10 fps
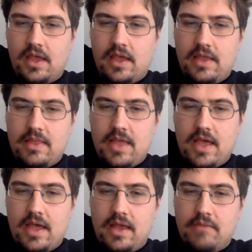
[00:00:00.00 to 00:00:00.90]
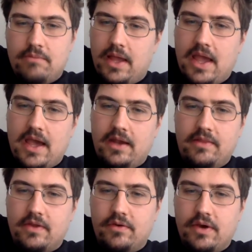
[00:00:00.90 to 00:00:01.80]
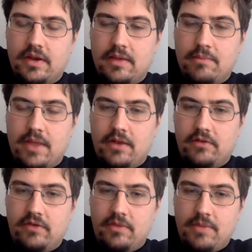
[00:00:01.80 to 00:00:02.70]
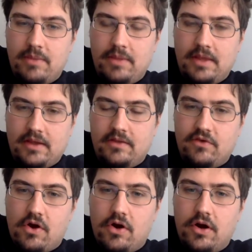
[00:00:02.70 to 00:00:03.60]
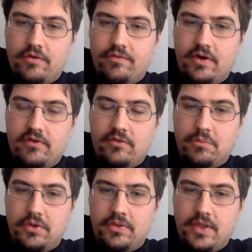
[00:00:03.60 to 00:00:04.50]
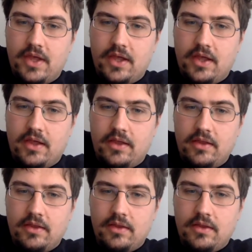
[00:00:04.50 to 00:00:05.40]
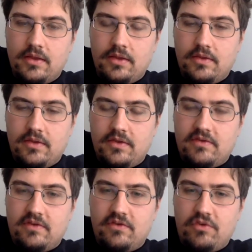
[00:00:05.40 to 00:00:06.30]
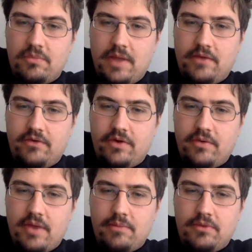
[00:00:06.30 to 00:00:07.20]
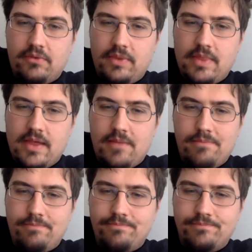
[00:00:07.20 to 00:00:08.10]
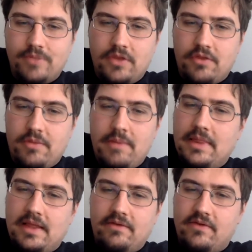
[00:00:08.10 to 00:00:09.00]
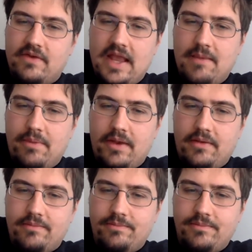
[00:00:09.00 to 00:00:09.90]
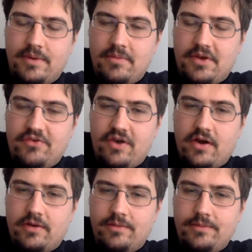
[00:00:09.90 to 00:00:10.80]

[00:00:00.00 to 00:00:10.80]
And then by adding the gradient penalty, maybe it gets hard for it to put the decision boundary right between them. Although maybe that doesn't happen. I'm not sure.